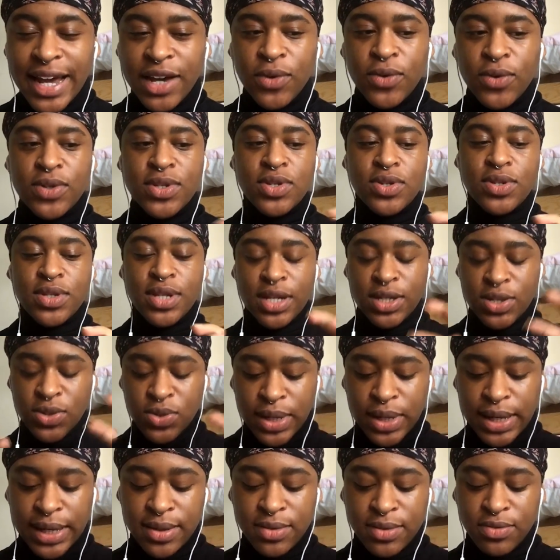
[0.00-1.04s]
also that
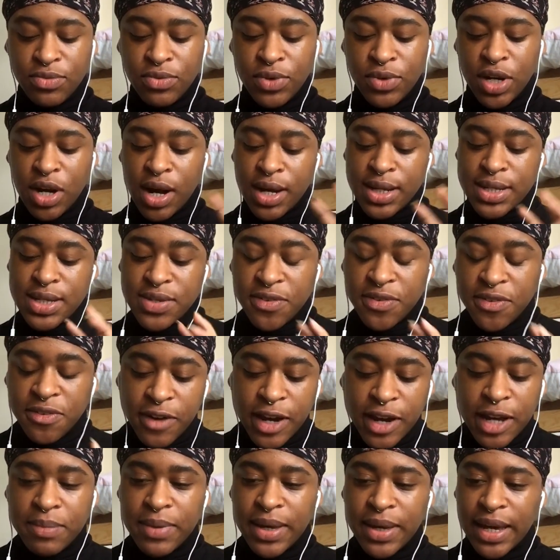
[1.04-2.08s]
in regards to
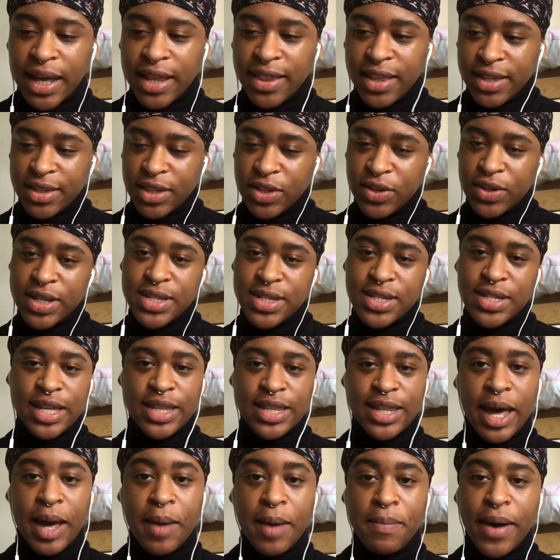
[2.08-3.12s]
framing, I think you can say
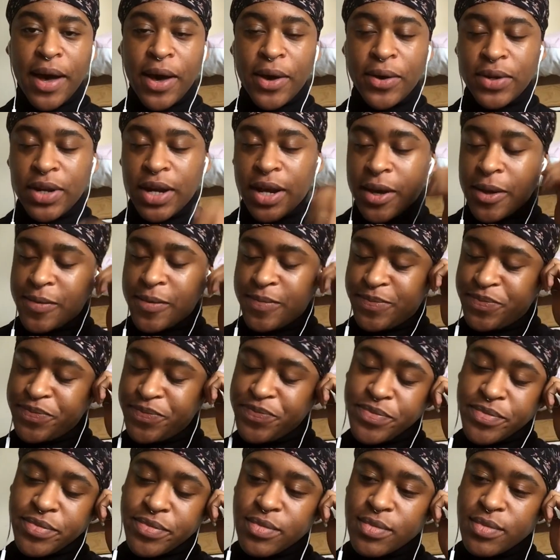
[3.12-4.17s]
that about
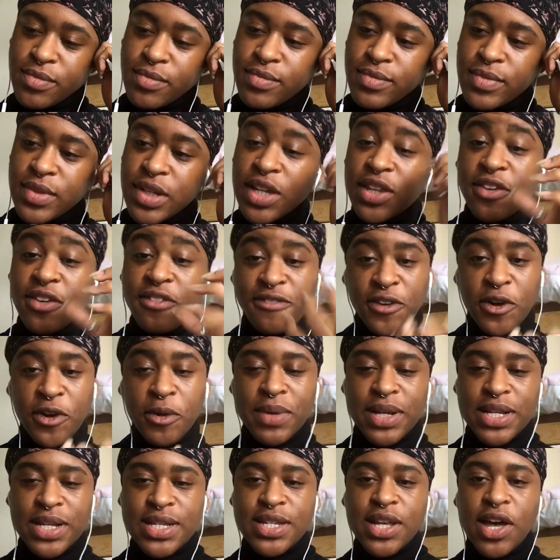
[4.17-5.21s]
the film
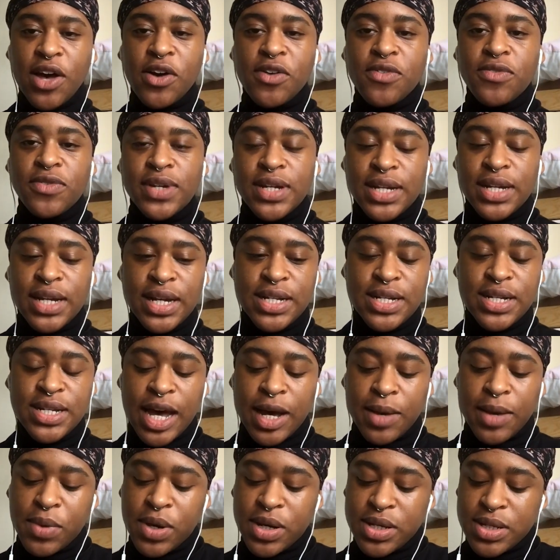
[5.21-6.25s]
itself and
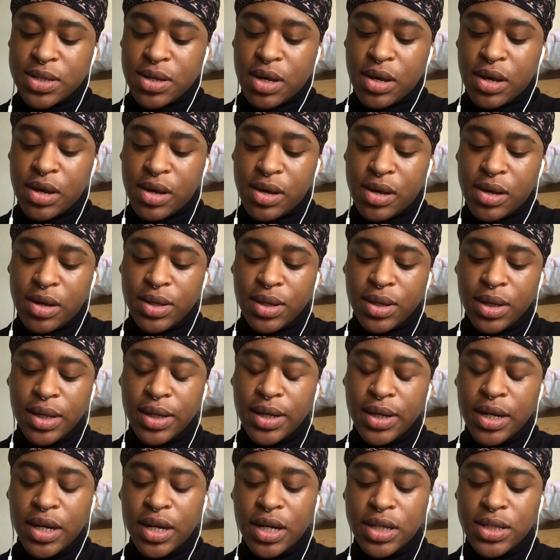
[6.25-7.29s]

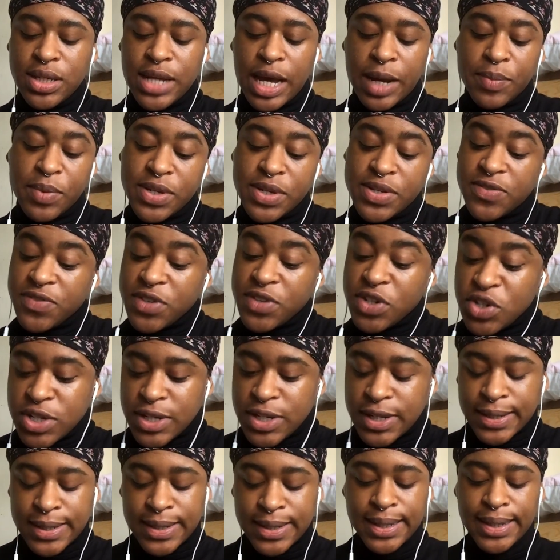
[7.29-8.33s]
Dagmar's
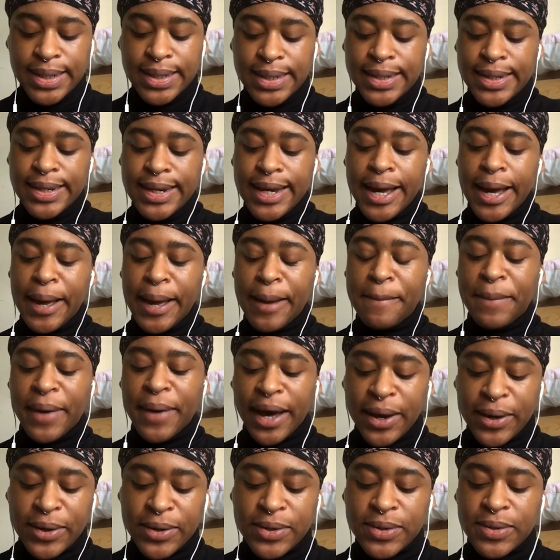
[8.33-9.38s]
vision
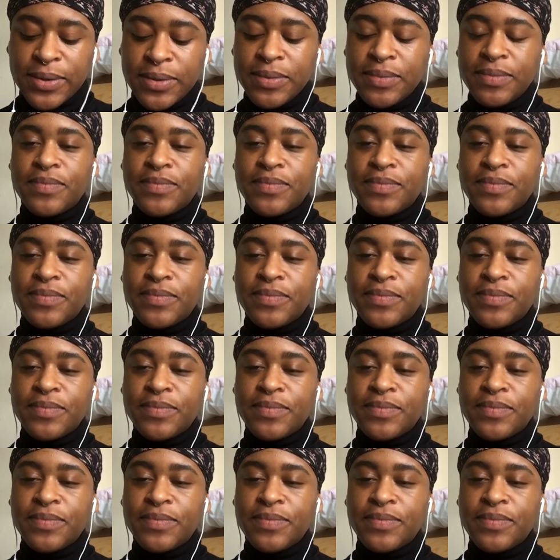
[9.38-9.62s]
about,